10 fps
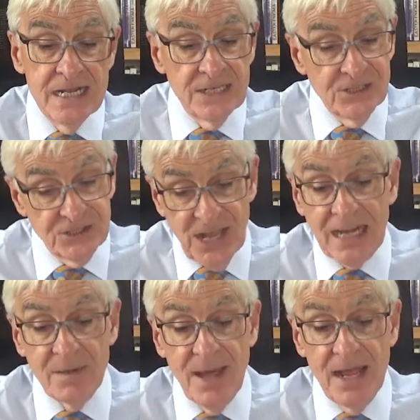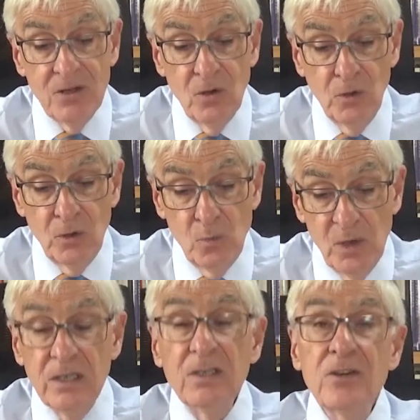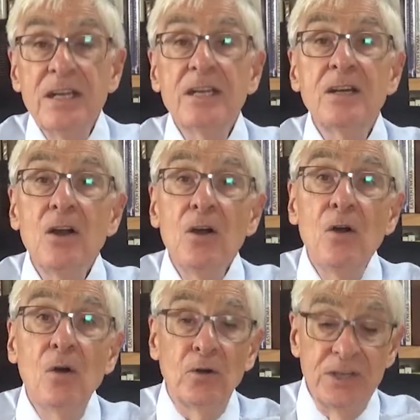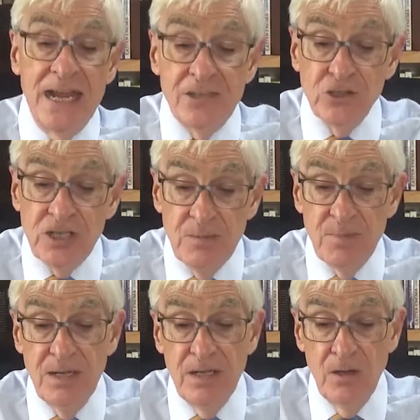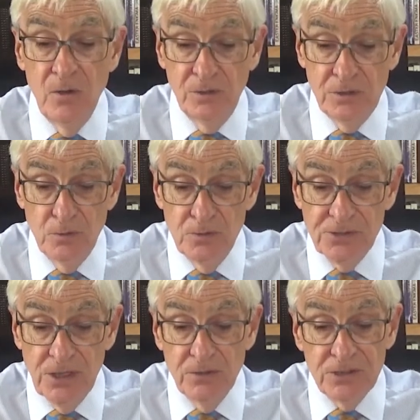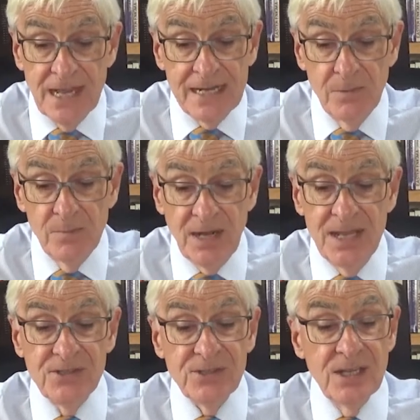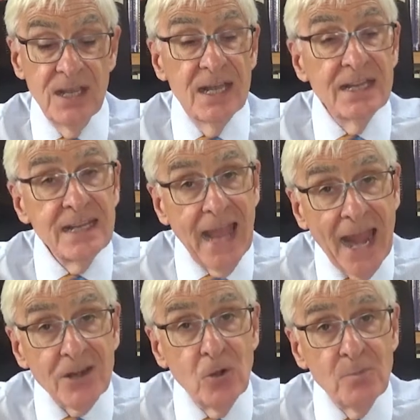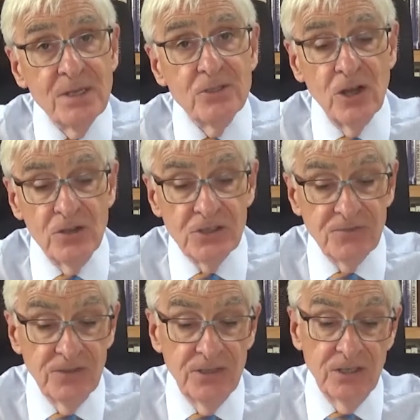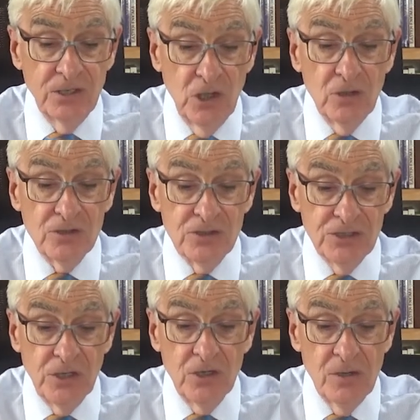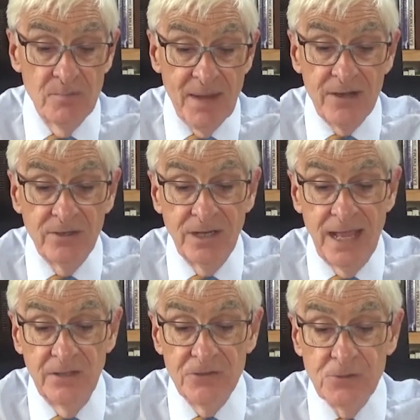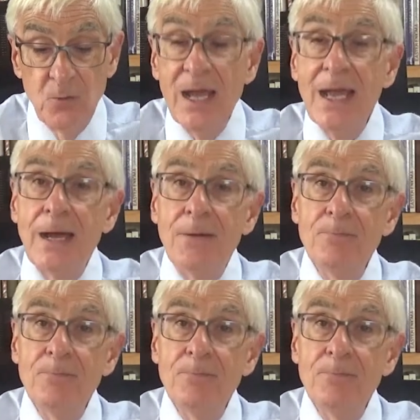at Saddleback or at Willow Creek or at HTB or at All Souls Langham Place cannot be transferred lock, stock and barrel elsewhere.